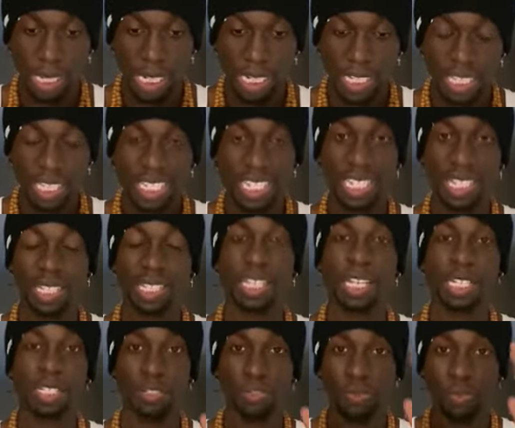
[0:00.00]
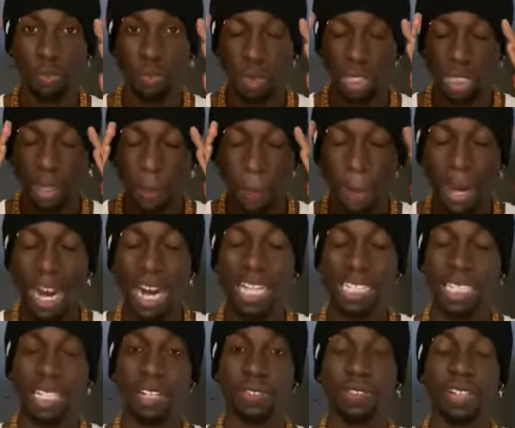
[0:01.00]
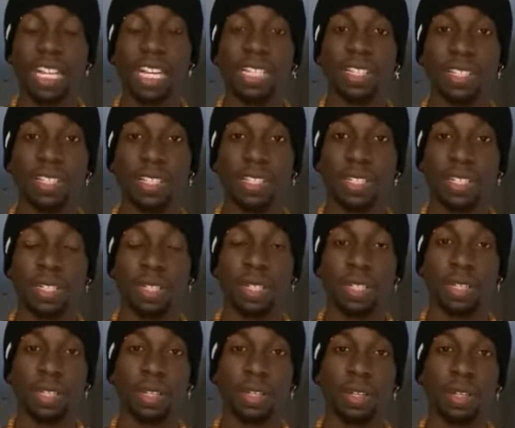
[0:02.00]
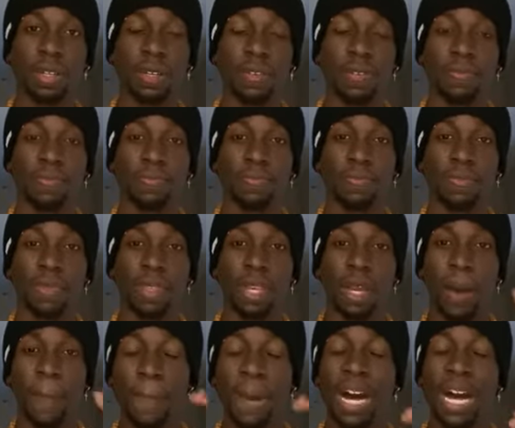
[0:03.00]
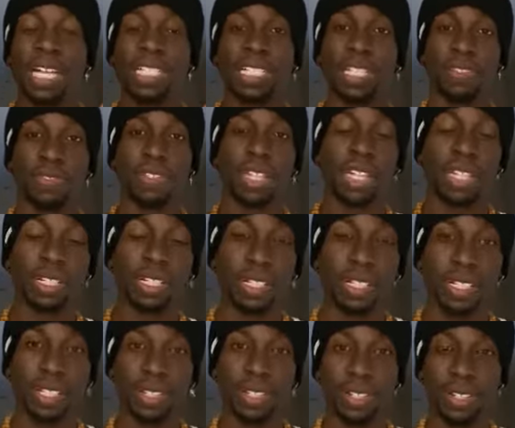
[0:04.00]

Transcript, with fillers: seeing things with a positive lens. A positive lens.